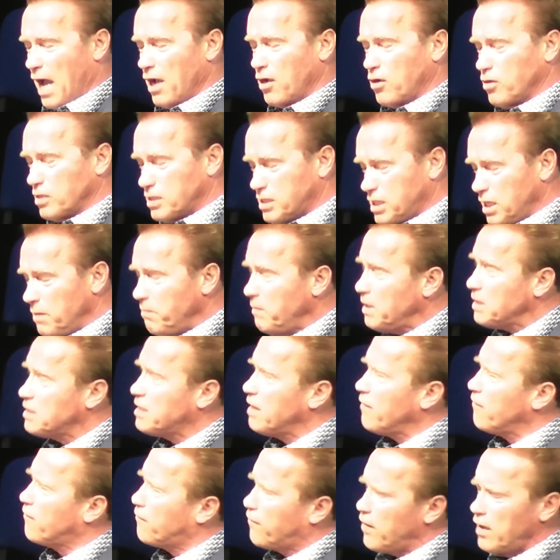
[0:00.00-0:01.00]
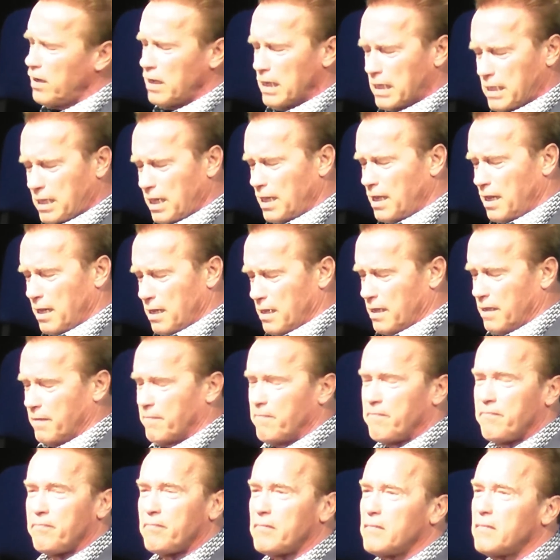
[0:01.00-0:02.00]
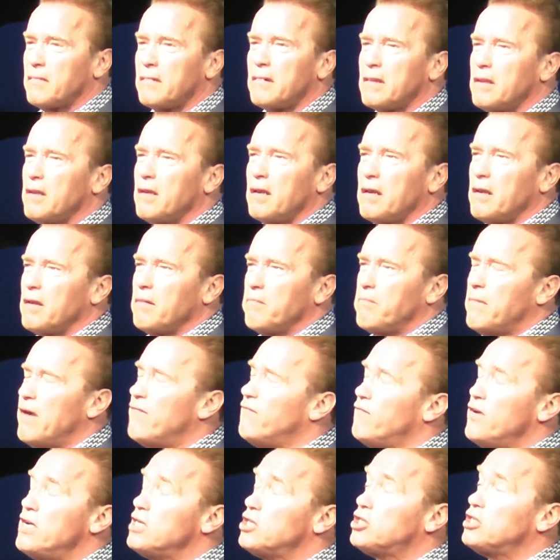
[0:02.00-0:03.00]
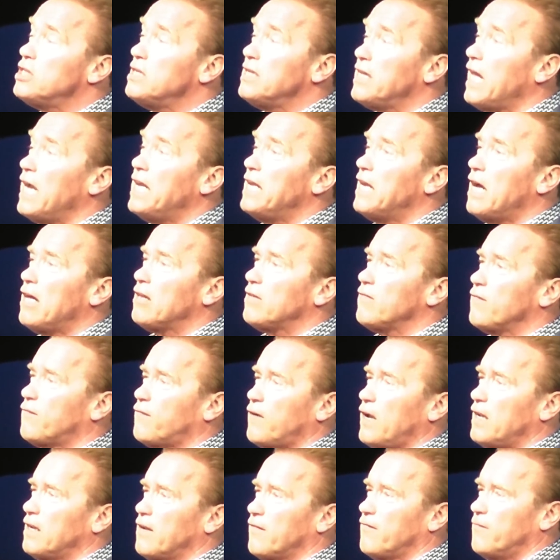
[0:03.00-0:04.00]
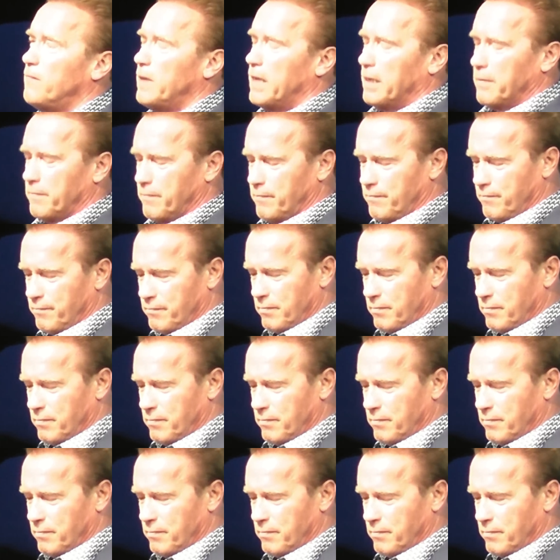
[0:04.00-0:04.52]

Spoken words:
I could see myself very clearly, my vision laid out in front of me,